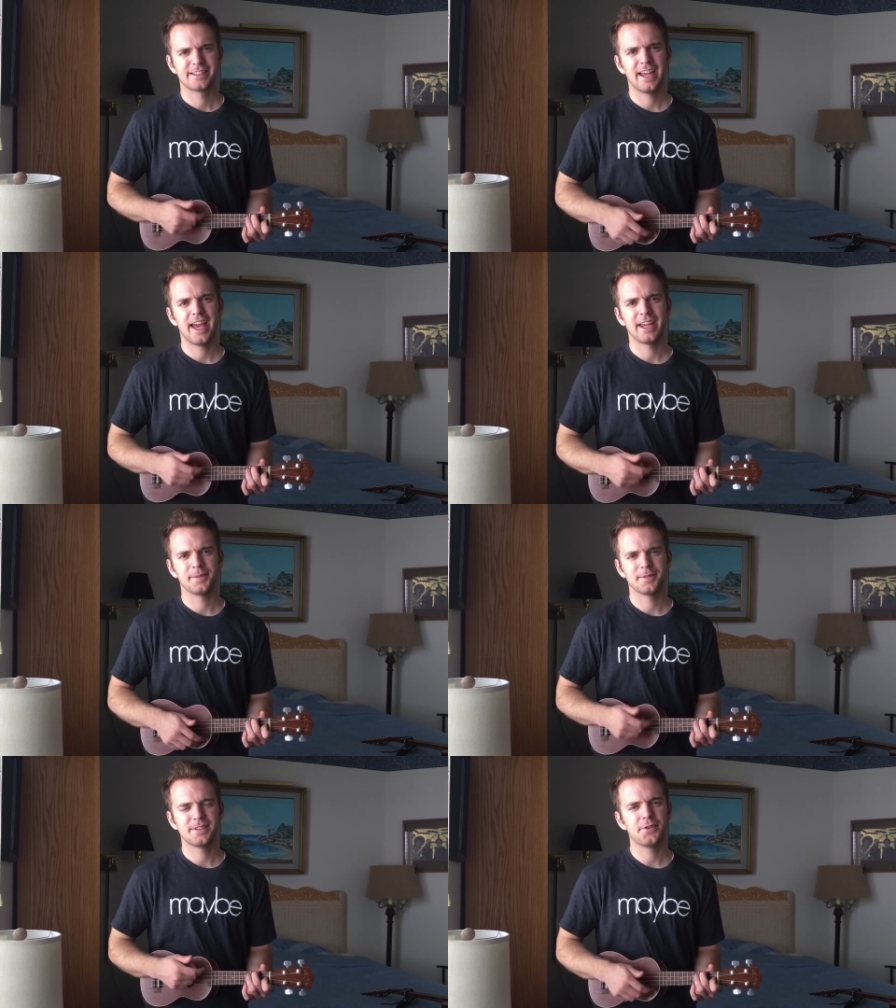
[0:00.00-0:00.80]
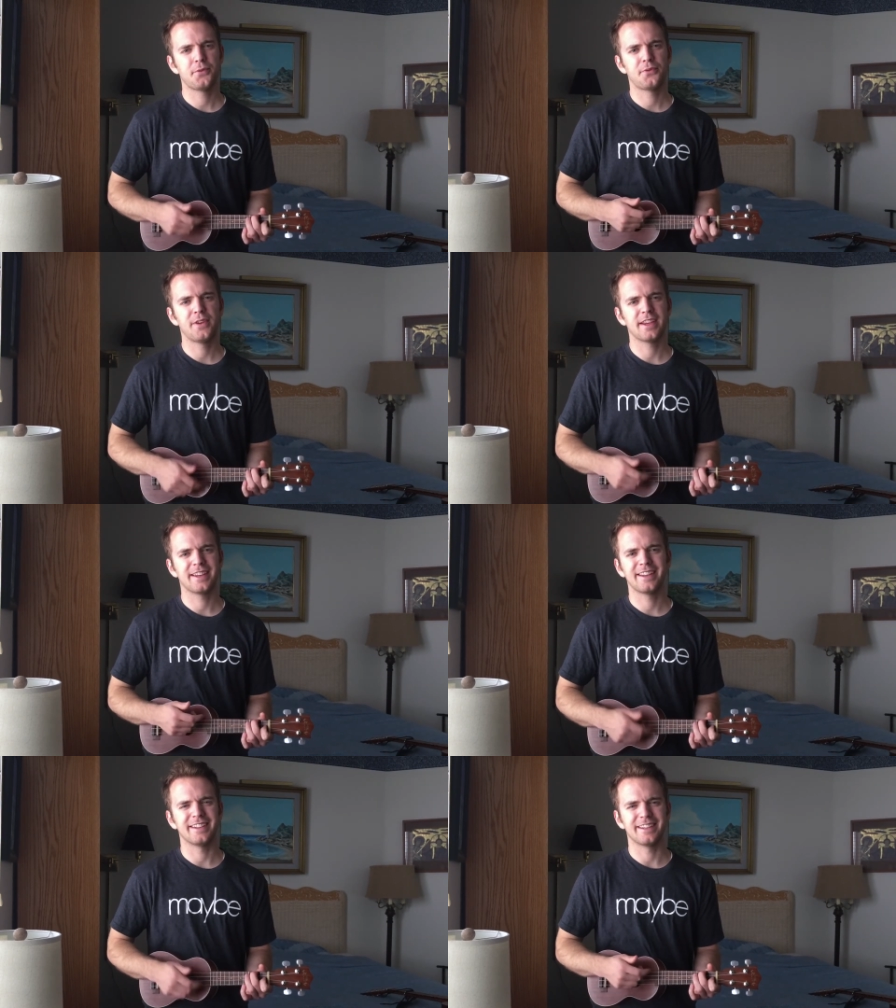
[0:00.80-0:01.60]
time to
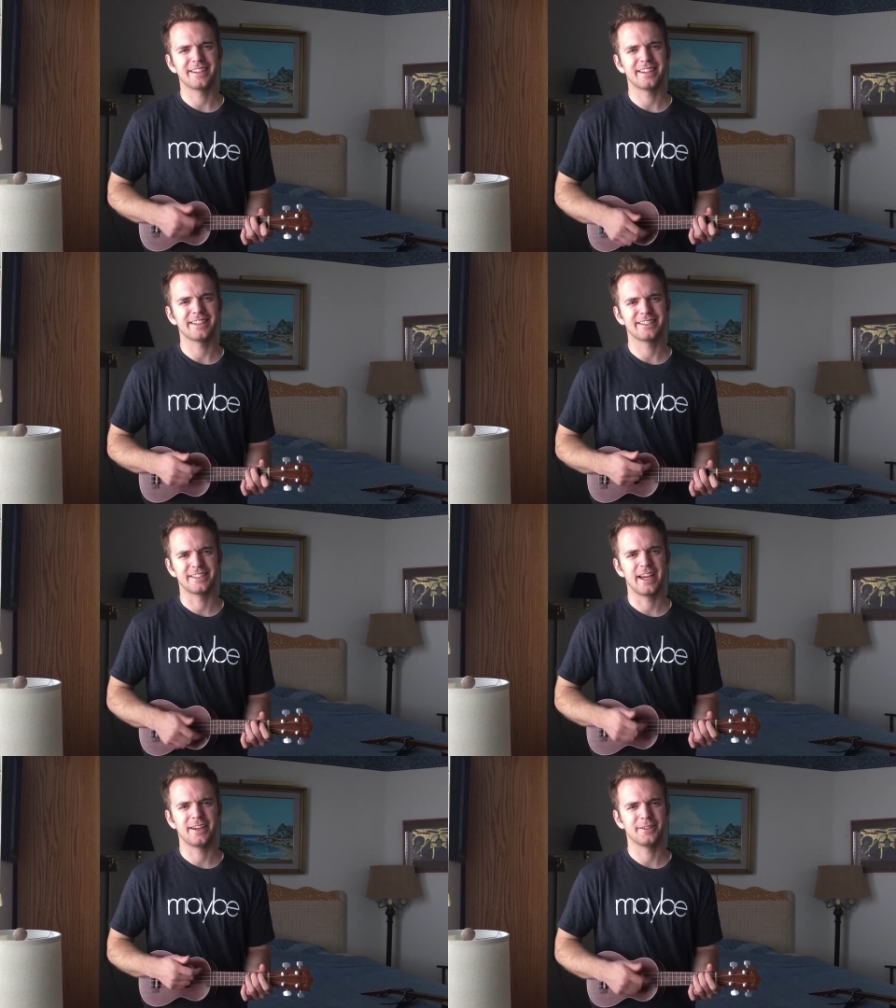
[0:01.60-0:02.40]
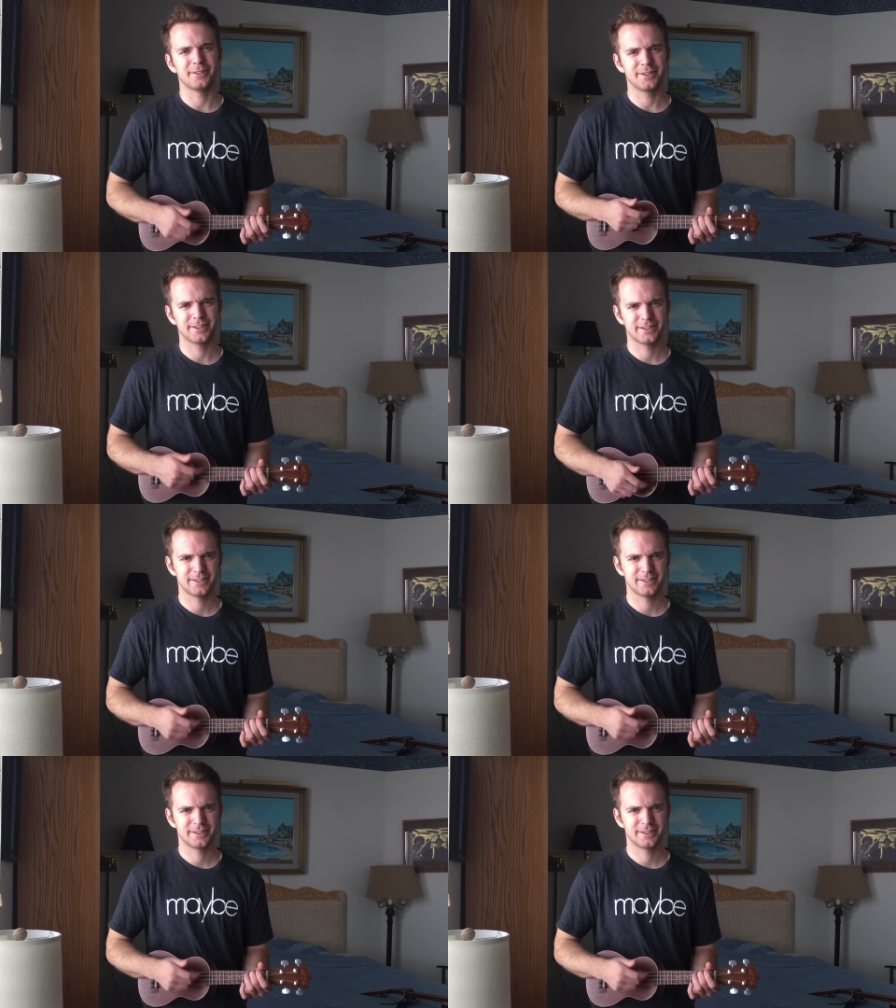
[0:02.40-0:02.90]
figure this out.